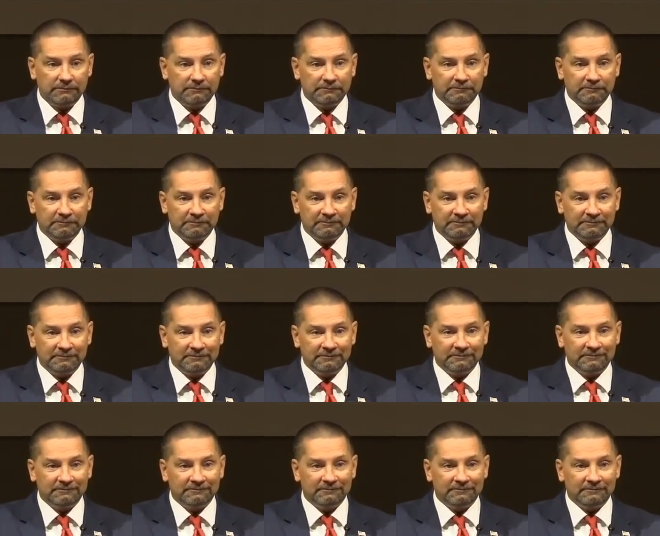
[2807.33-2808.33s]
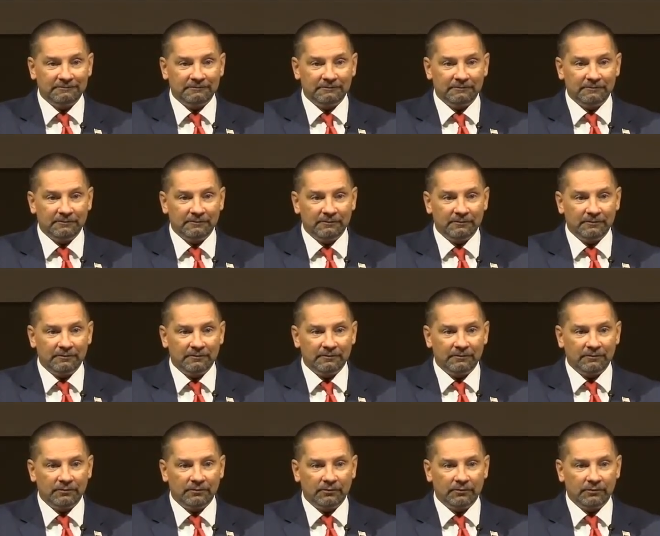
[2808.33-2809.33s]

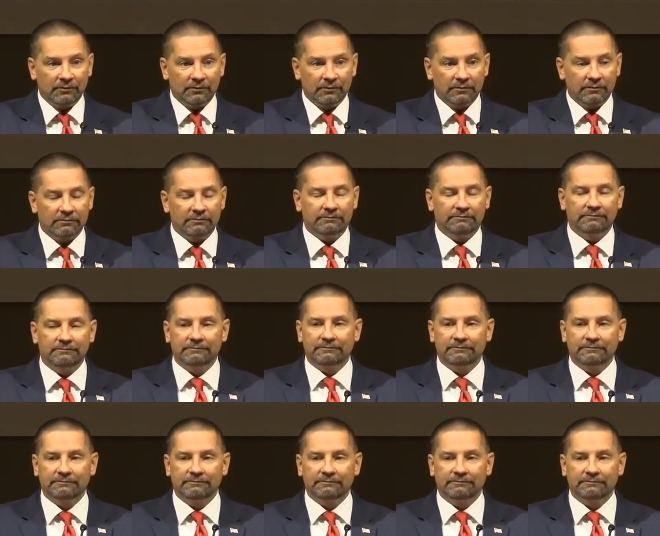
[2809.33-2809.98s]
[no speech]